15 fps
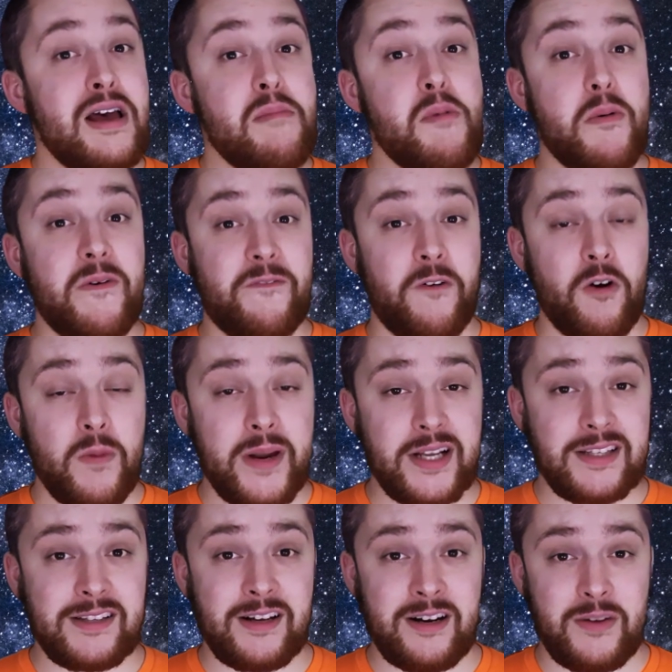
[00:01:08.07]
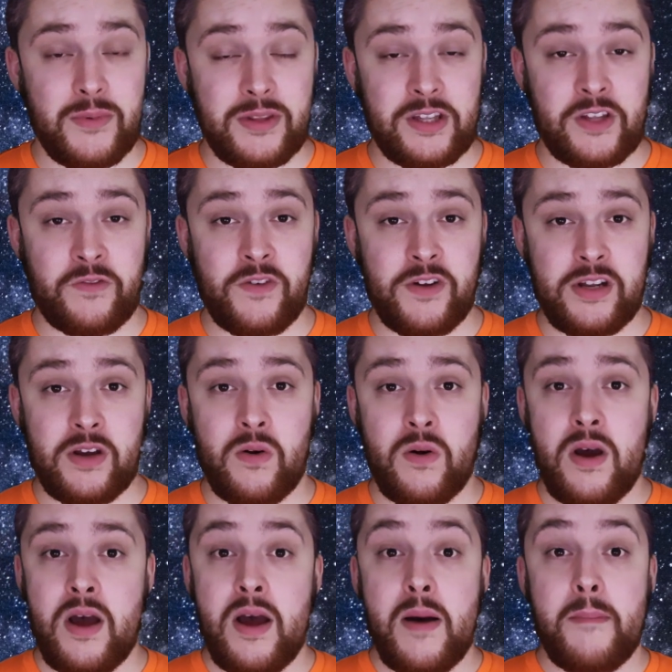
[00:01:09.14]
But before we get started with this video,
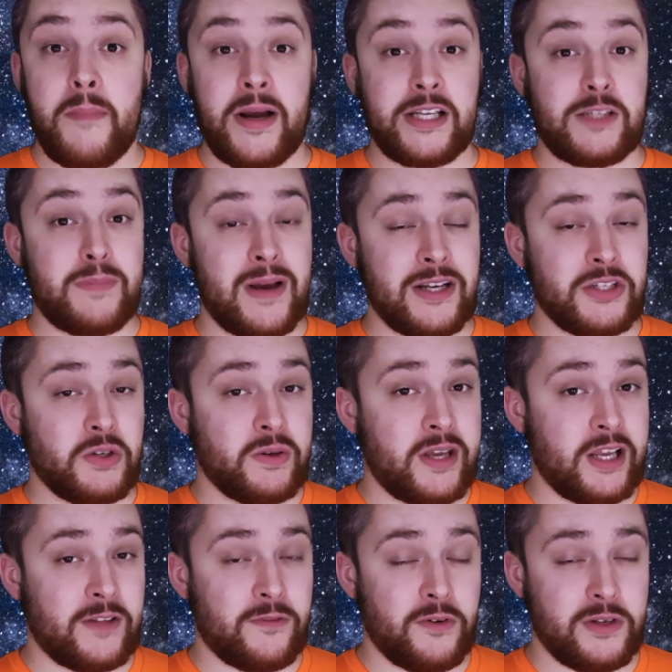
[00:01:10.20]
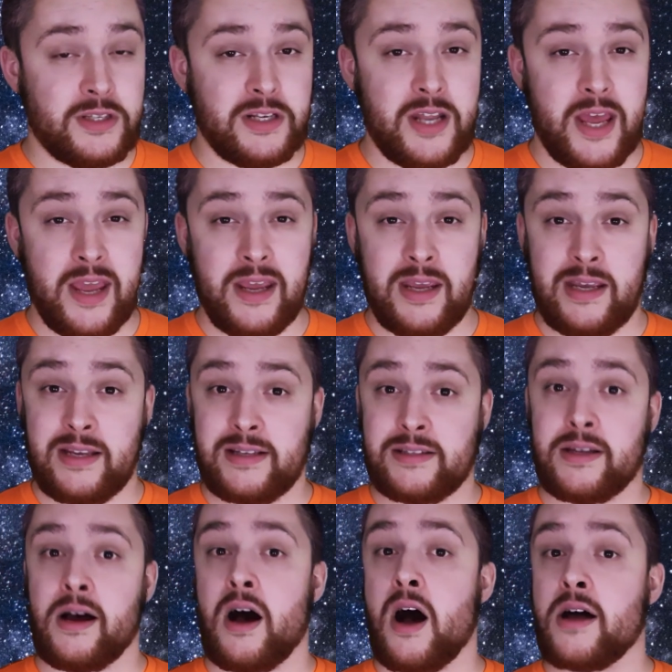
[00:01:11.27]
my special guest for today is
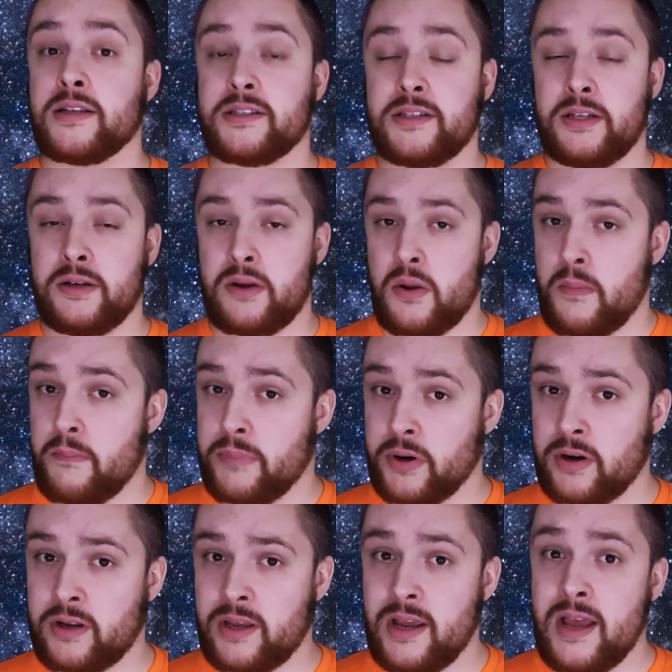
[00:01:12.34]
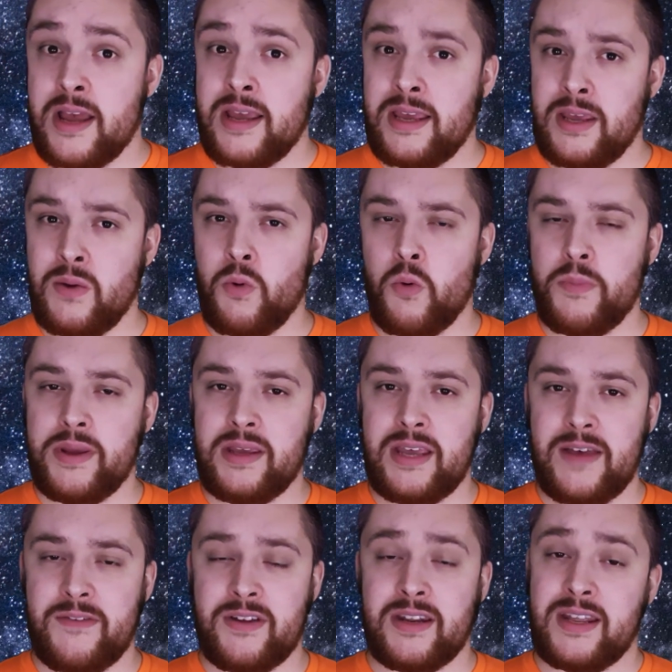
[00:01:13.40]
Austin Burke. He will be
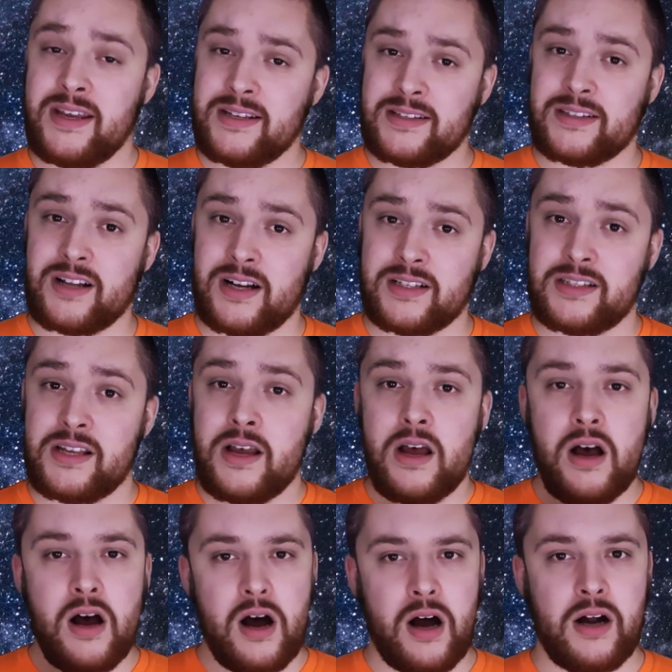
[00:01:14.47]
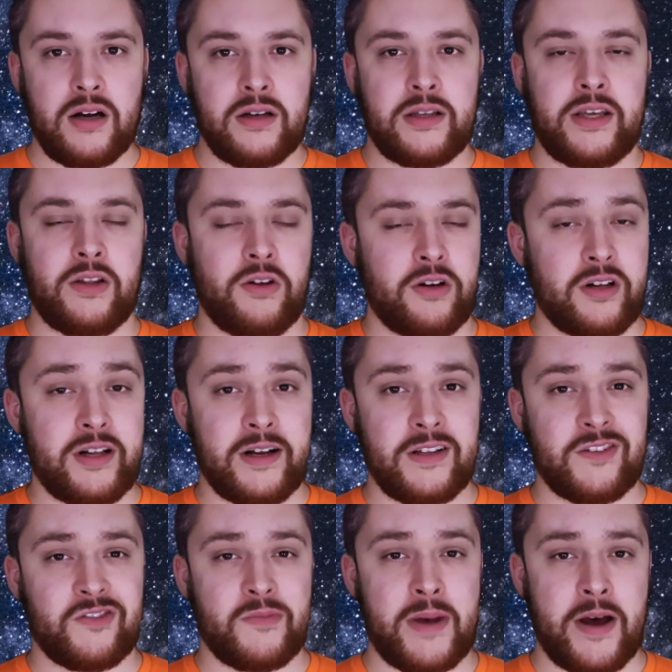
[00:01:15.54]
giving his thoughts on Killer
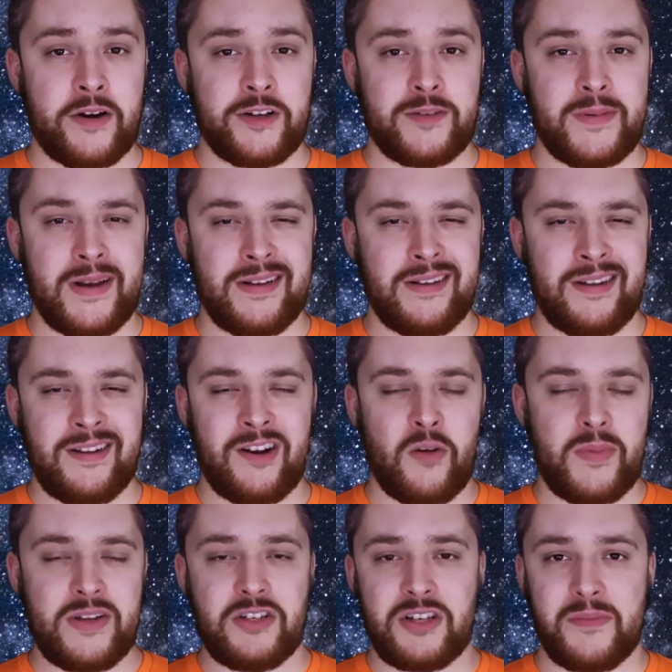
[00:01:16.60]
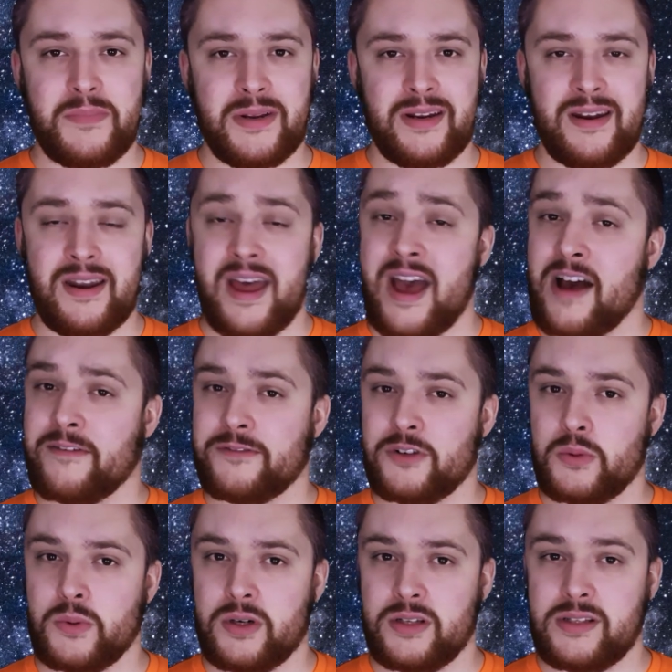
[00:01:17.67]
Klowns from Outer Space, and I'll be jumping in
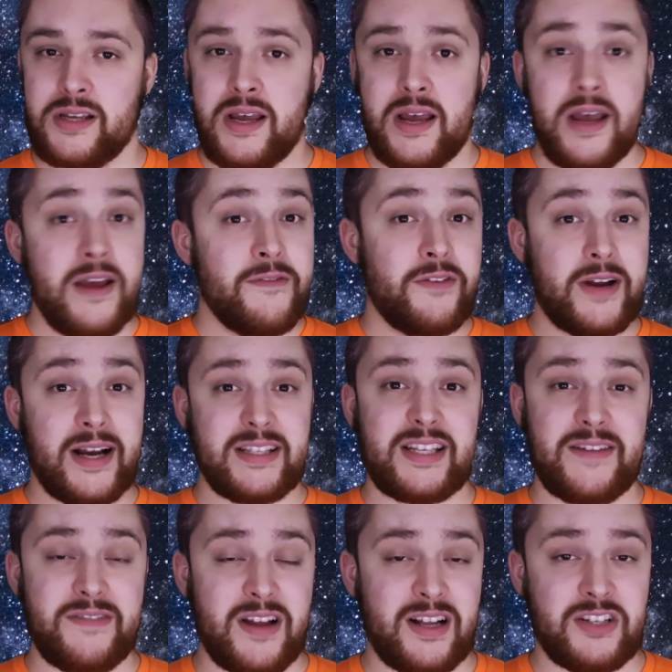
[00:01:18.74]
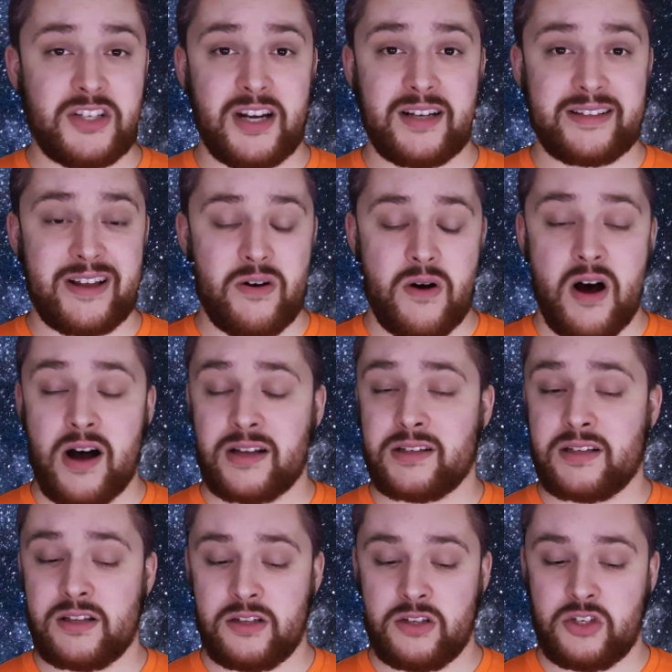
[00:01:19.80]
afterwards. If you guys have not checked out
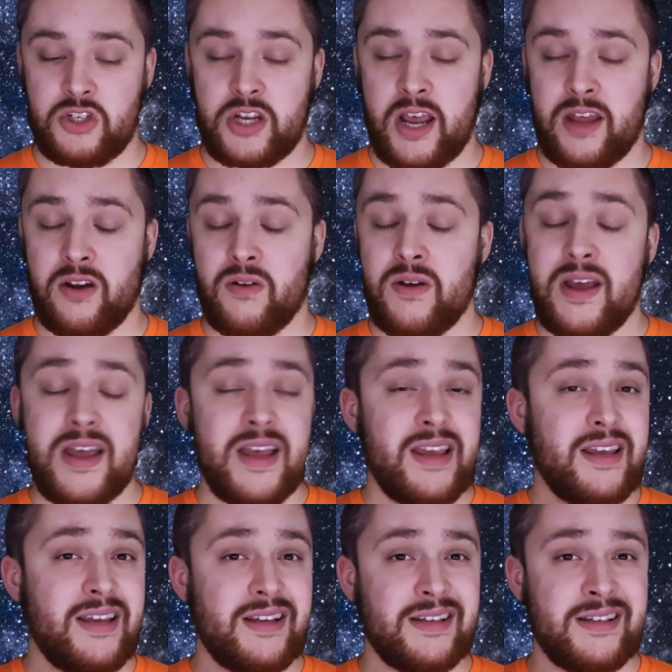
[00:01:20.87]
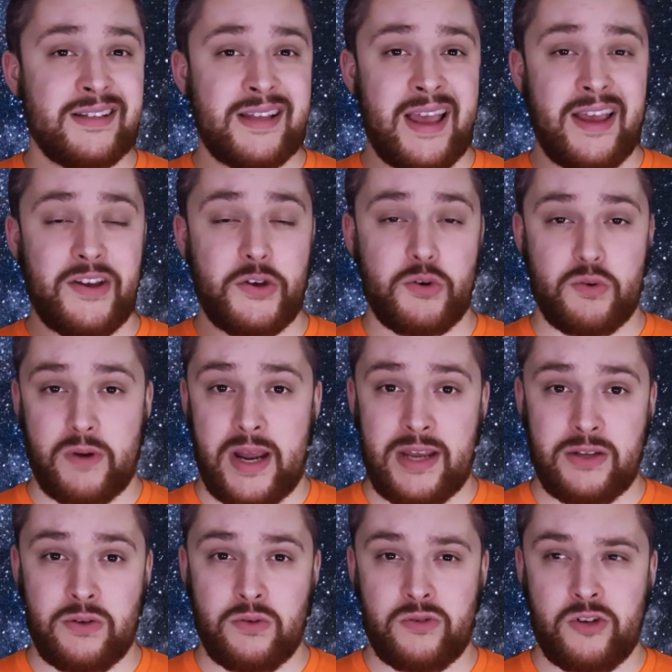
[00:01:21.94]
Austin's channel, he is a
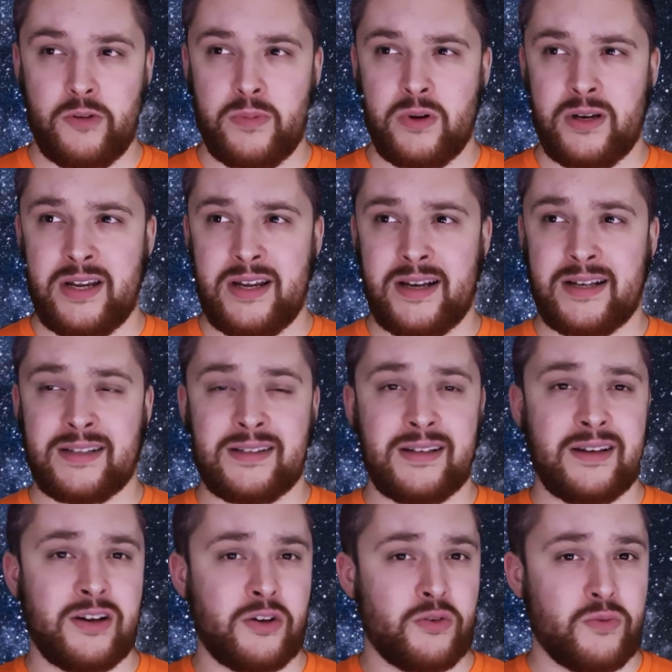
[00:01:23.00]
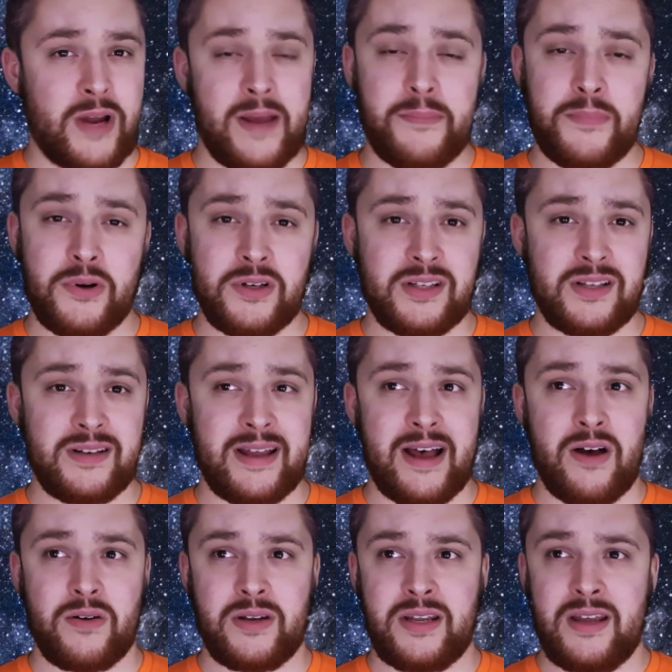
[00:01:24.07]
great YouTuber. He has a great
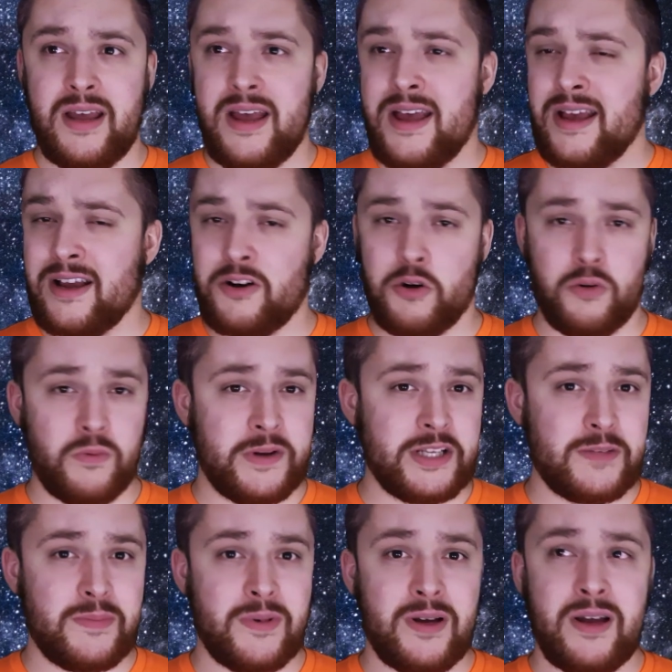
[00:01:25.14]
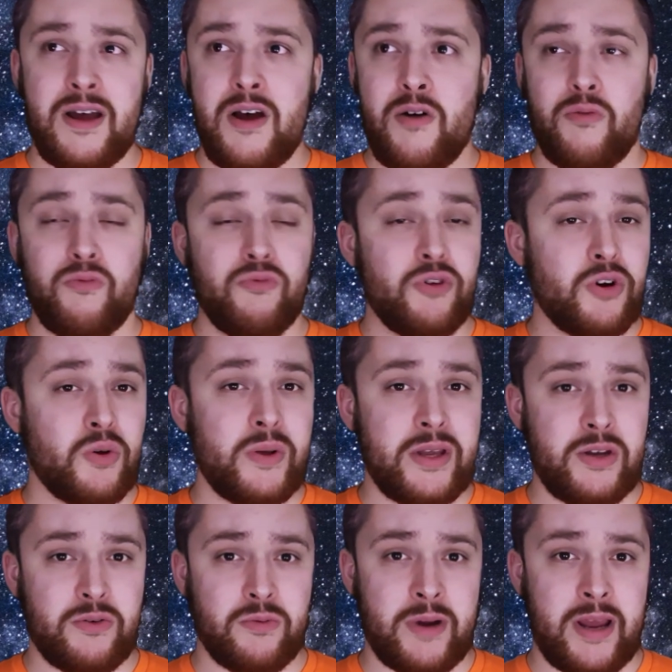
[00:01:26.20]
personality, charisma, really
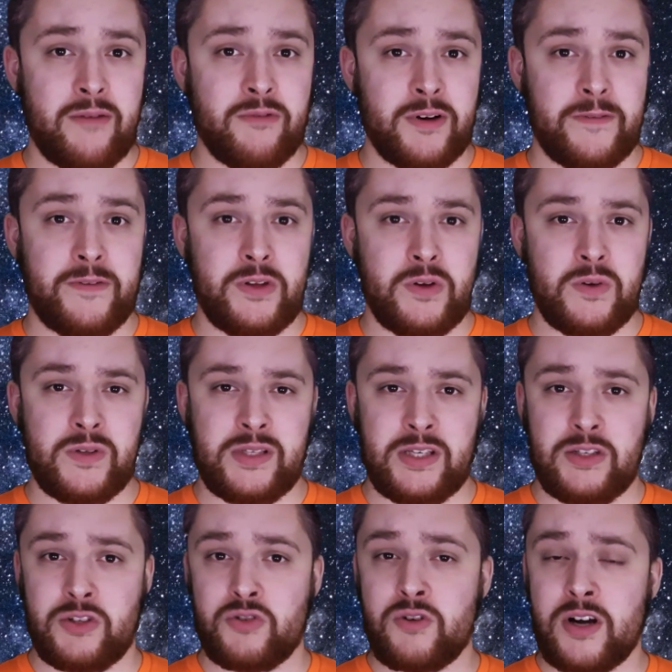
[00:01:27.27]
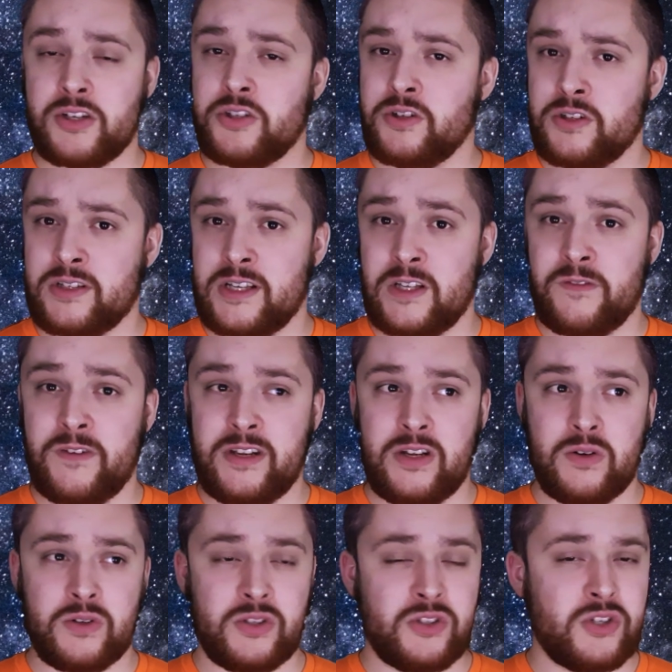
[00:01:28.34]
great reviews. He structures his
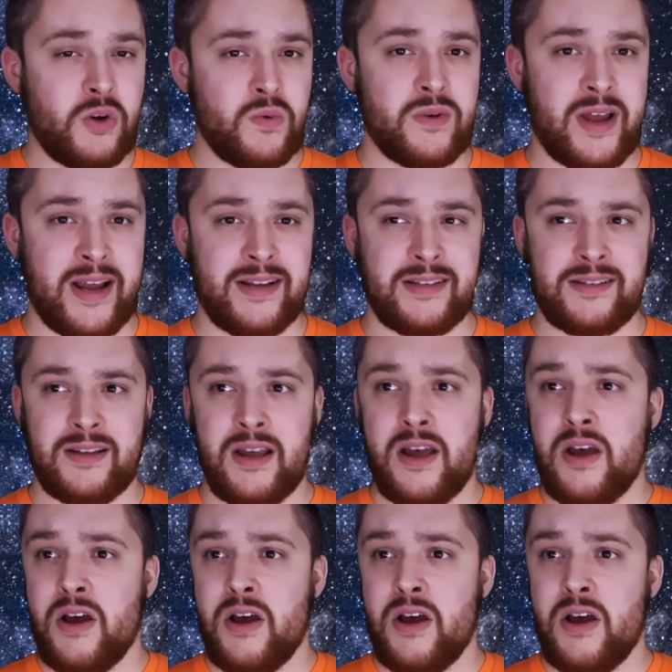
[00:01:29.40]
videos so nice.